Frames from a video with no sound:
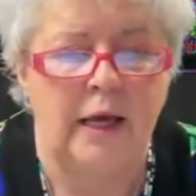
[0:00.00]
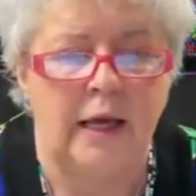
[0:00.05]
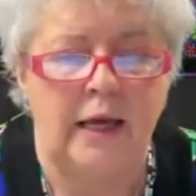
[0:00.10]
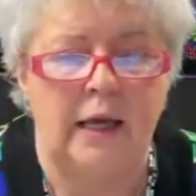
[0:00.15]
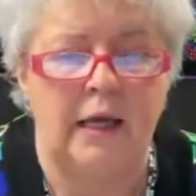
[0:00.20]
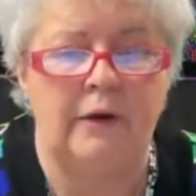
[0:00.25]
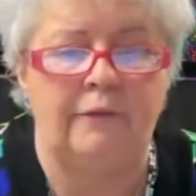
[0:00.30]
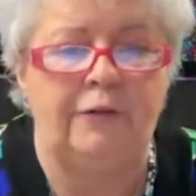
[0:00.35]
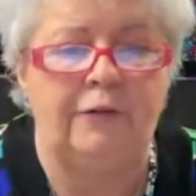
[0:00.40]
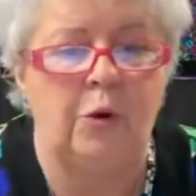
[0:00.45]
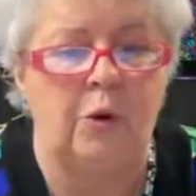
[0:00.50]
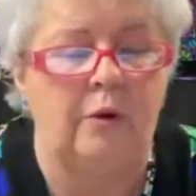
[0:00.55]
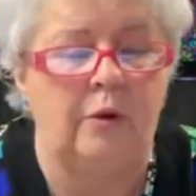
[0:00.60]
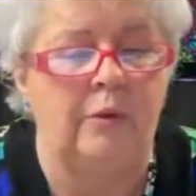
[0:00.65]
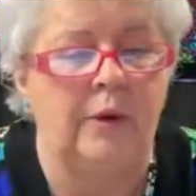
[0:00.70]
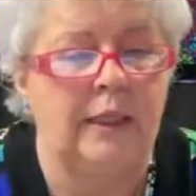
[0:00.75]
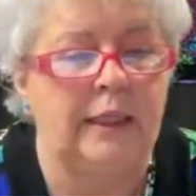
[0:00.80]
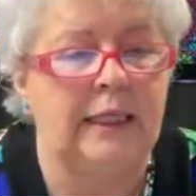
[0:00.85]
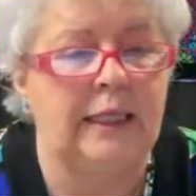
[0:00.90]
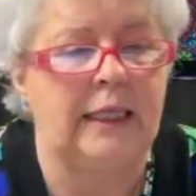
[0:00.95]
If you're
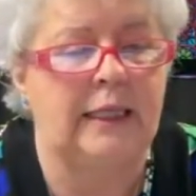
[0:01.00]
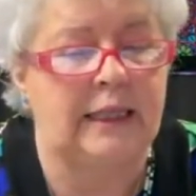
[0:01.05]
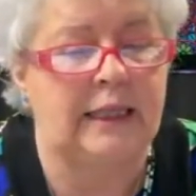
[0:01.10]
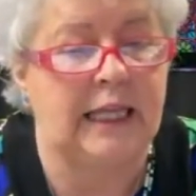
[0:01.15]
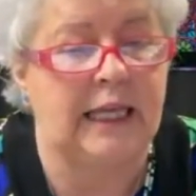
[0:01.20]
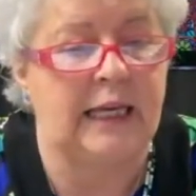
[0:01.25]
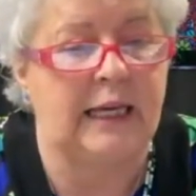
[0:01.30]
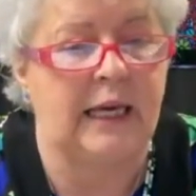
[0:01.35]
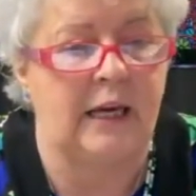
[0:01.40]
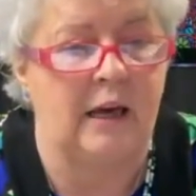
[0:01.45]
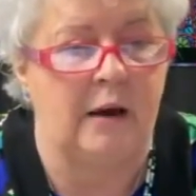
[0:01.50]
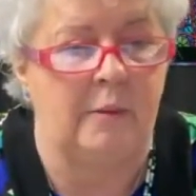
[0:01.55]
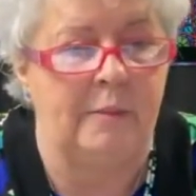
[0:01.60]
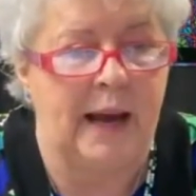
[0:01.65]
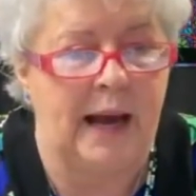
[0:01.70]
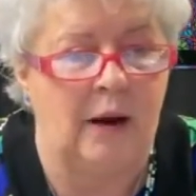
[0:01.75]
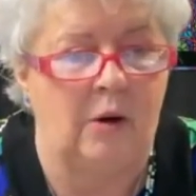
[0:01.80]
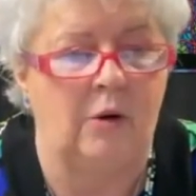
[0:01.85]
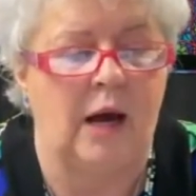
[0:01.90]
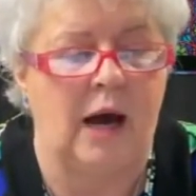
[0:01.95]
really thinking
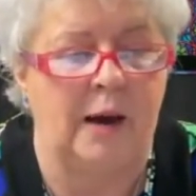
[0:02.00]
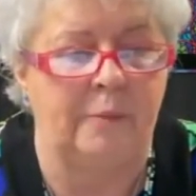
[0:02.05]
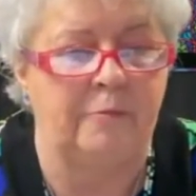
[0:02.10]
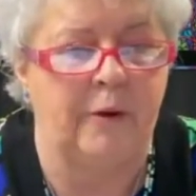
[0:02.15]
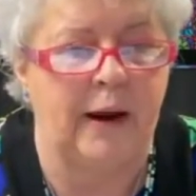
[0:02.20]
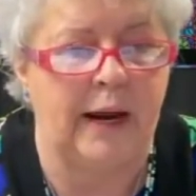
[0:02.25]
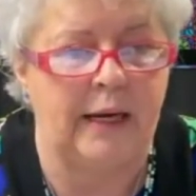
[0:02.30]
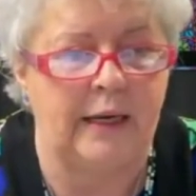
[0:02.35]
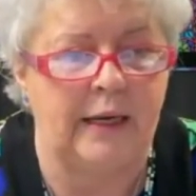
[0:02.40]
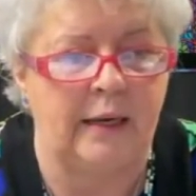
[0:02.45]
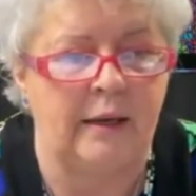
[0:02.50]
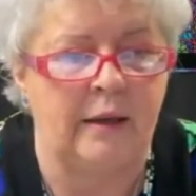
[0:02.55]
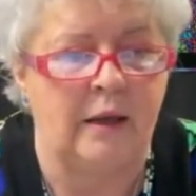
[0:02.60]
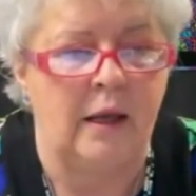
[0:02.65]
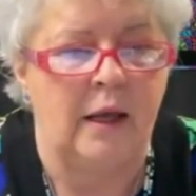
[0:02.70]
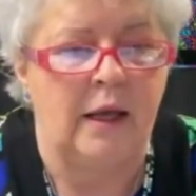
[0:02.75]
about upgrading,